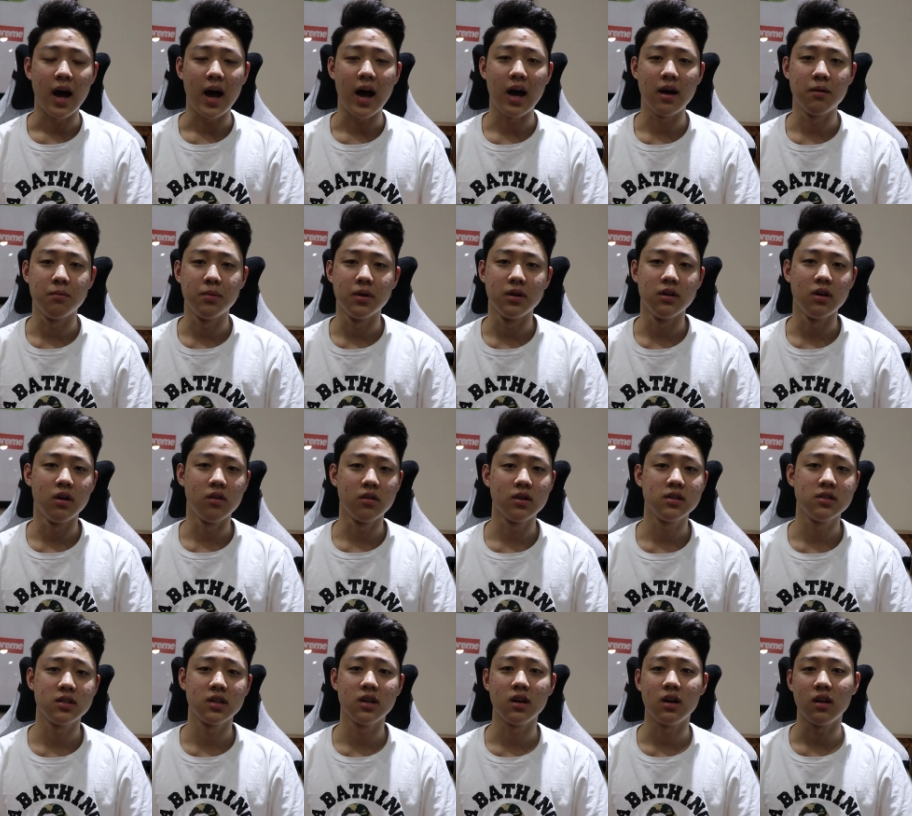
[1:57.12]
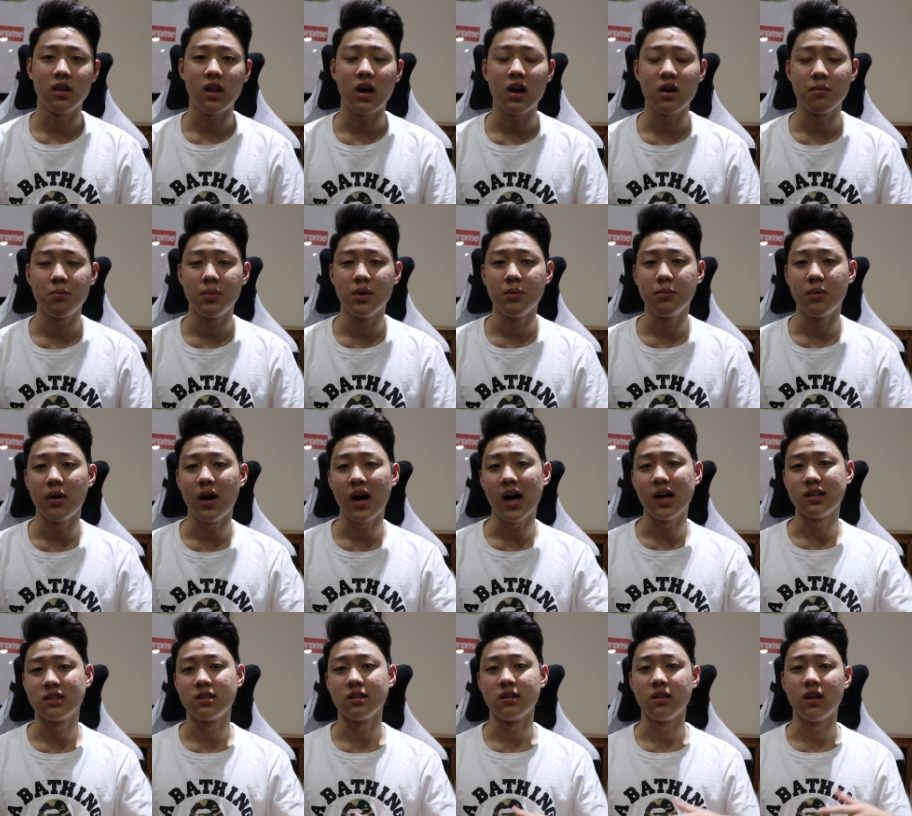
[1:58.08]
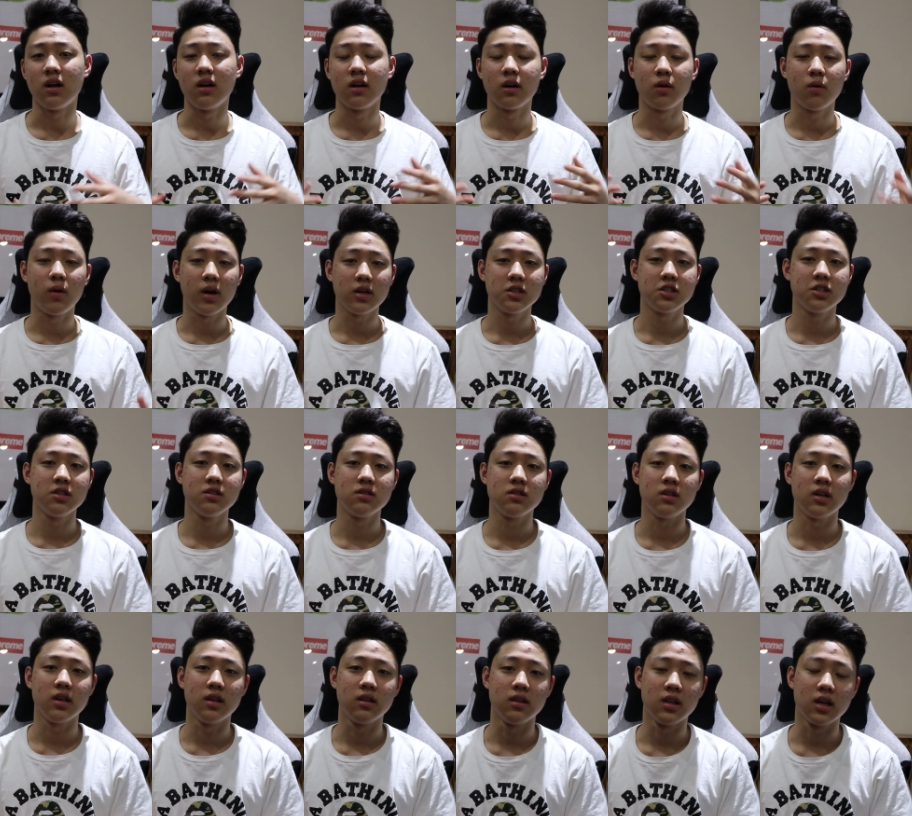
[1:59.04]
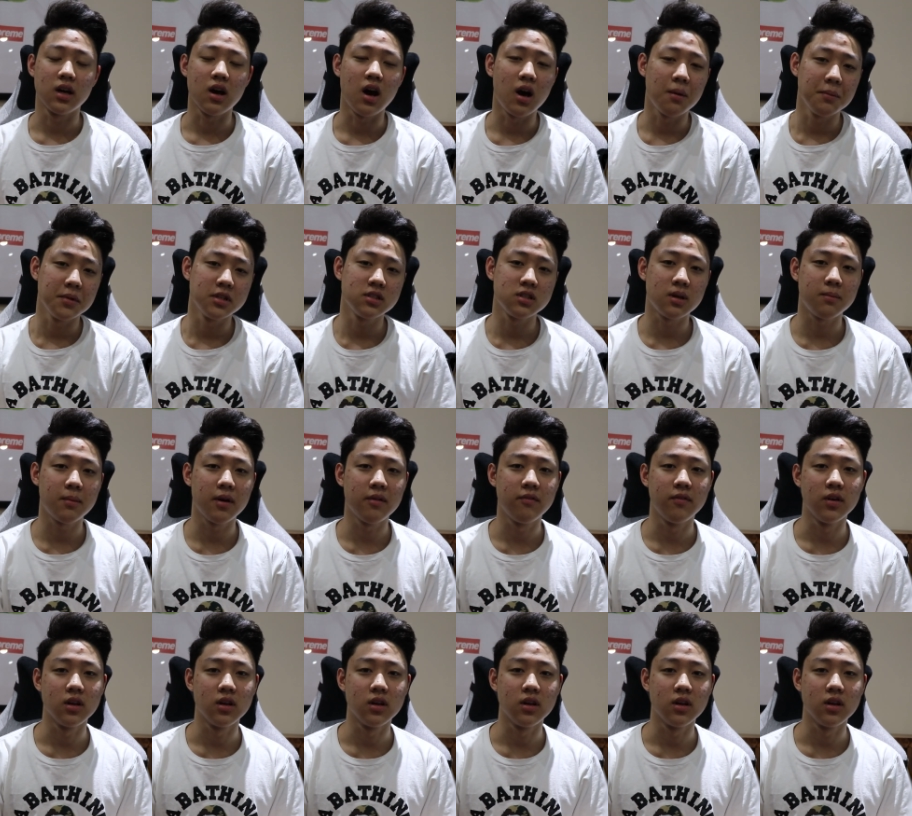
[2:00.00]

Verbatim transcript: I've been noticing a lot of people asking a lot of questions in the comments on my